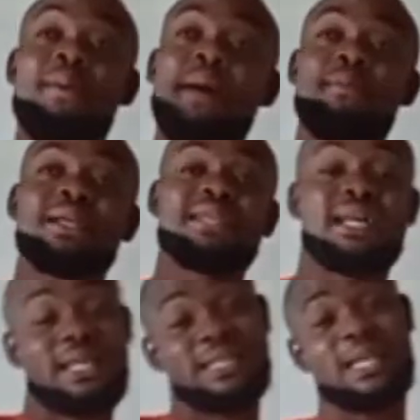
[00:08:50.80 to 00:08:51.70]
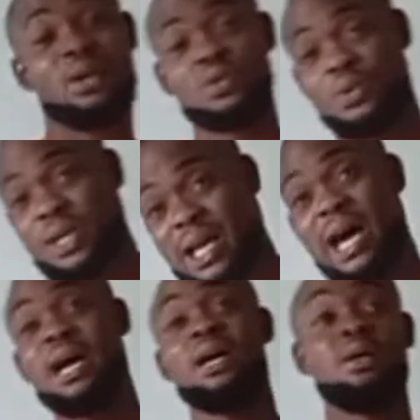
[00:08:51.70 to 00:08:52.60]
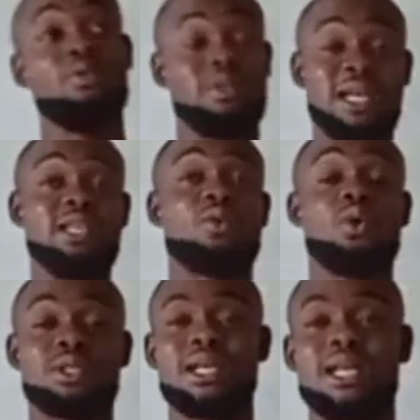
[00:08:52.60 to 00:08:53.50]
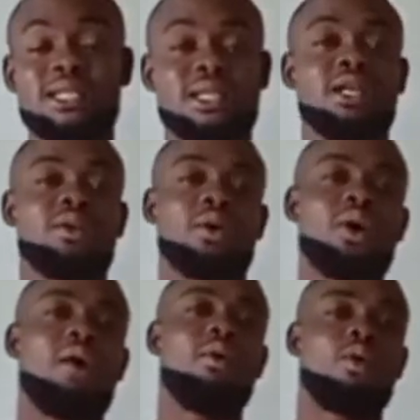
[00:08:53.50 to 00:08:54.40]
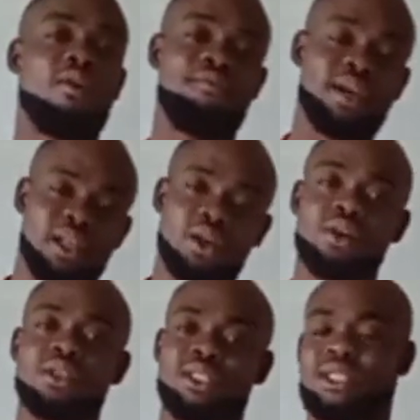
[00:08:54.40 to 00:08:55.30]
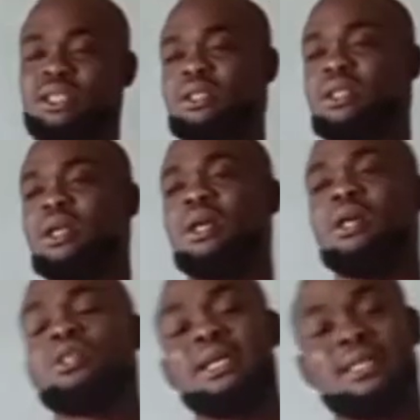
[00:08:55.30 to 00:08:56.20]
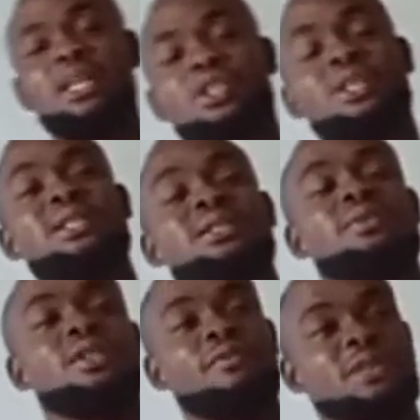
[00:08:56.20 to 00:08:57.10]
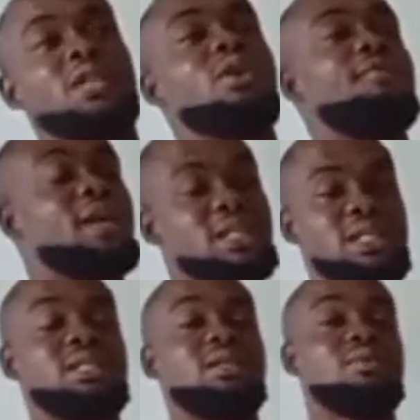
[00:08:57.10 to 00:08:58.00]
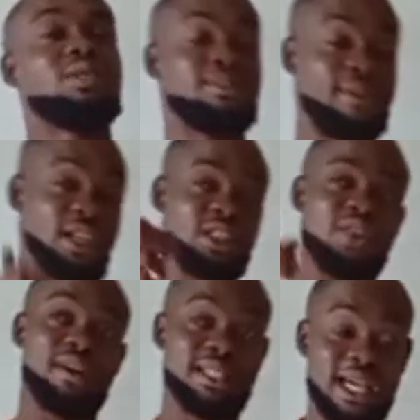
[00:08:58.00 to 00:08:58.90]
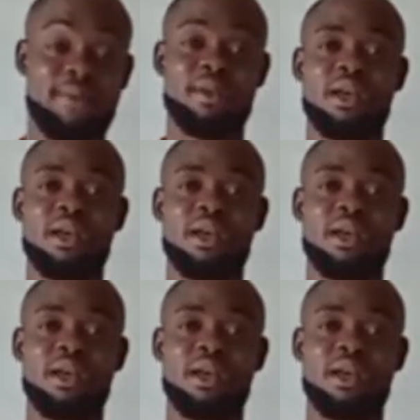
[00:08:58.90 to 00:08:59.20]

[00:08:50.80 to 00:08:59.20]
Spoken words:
combine meters and seconds together, you take the quotient, you know how we call velocity. So acceleration is the rate of change of velocity, which is the velocity over time.